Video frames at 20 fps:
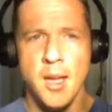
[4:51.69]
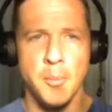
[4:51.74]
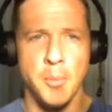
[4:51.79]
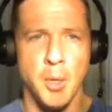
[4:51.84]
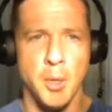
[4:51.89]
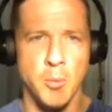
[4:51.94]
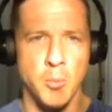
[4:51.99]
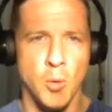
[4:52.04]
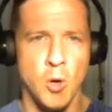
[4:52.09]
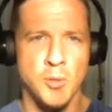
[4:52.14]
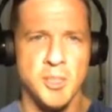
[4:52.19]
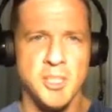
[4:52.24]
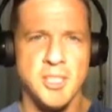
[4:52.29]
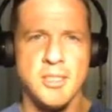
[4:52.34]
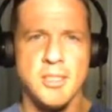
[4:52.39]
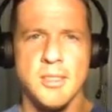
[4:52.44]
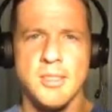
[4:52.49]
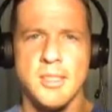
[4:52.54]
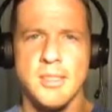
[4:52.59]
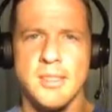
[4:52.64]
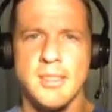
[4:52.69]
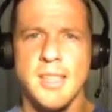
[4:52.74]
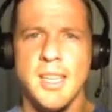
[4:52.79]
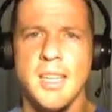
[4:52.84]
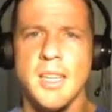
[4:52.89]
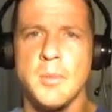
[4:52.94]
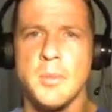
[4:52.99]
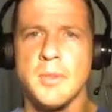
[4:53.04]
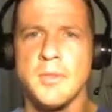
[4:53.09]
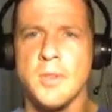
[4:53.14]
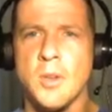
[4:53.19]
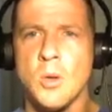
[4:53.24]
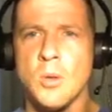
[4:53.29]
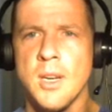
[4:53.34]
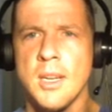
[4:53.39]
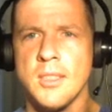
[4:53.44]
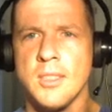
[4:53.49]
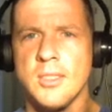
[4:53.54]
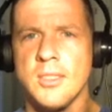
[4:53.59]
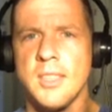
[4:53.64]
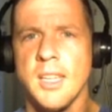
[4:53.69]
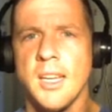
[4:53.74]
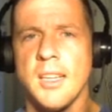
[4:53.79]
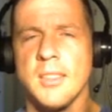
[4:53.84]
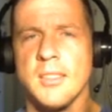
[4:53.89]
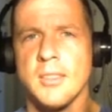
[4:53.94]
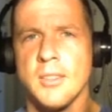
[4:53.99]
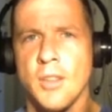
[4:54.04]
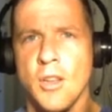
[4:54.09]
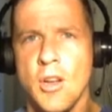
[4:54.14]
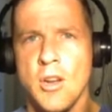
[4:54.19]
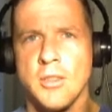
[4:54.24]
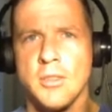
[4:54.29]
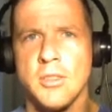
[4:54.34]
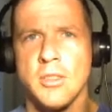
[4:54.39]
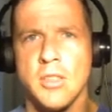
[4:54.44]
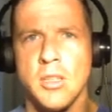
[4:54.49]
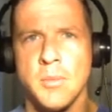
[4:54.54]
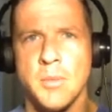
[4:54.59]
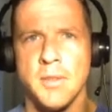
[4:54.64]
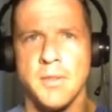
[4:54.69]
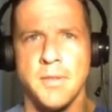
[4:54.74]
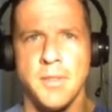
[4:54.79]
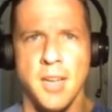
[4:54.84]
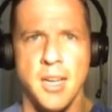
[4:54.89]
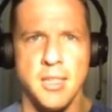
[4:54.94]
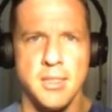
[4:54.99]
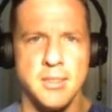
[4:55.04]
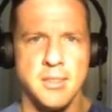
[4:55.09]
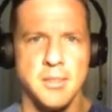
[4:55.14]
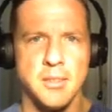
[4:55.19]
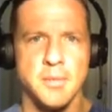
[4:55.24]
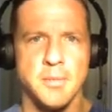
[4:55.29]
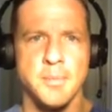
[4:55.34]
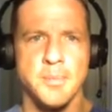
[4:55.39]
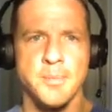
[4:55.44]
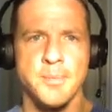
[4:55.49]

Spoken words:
but more research is needed before we understand its long-term effects.